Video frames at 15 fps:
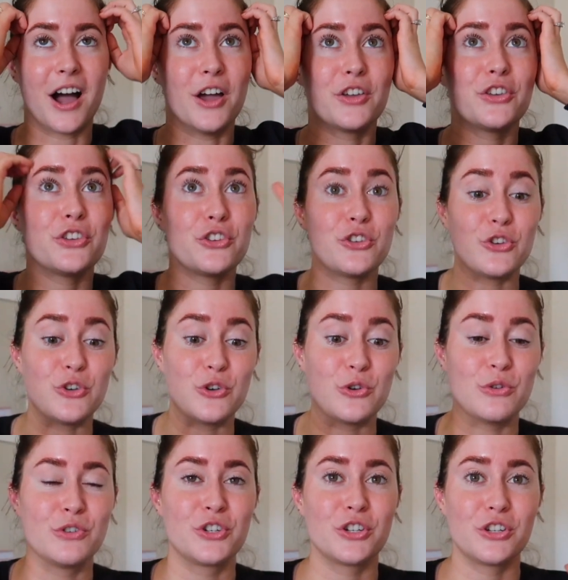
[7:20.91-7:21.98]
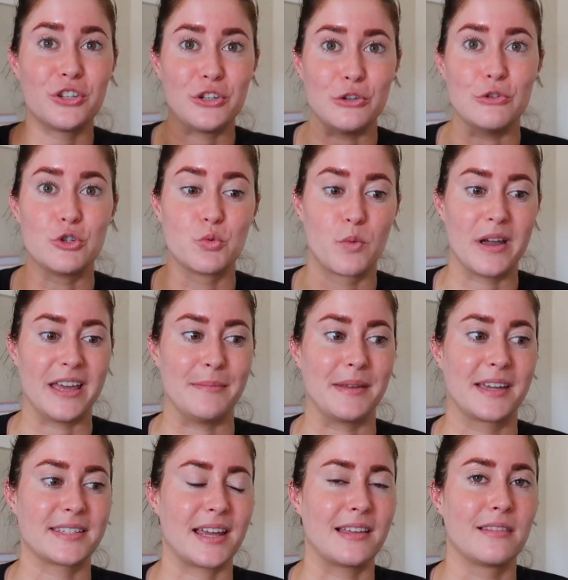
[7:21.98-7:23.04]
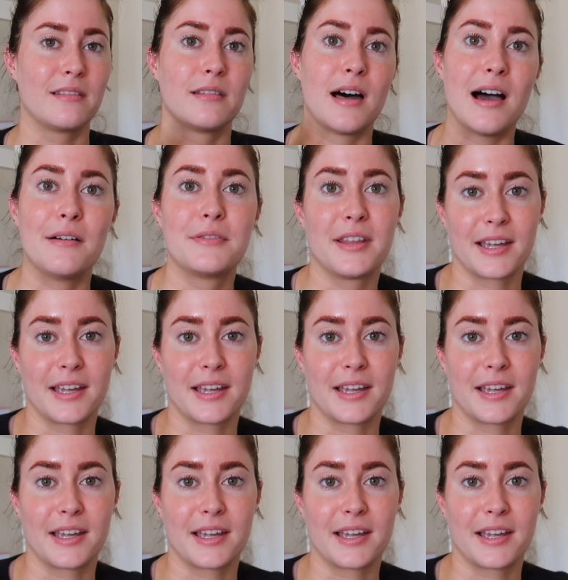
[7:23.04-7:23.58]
a huge win because I loved,